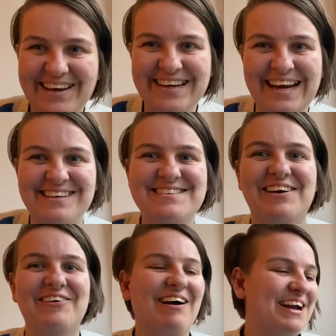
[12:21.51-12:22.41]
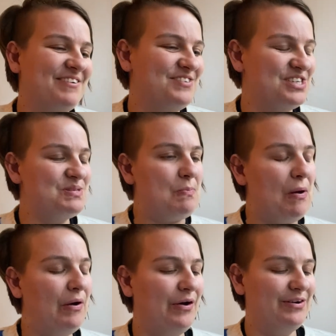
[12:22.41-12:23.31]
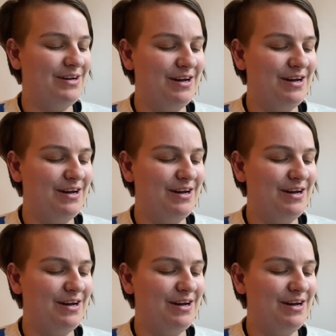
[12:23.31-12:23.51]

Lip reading: Okay, so I have just put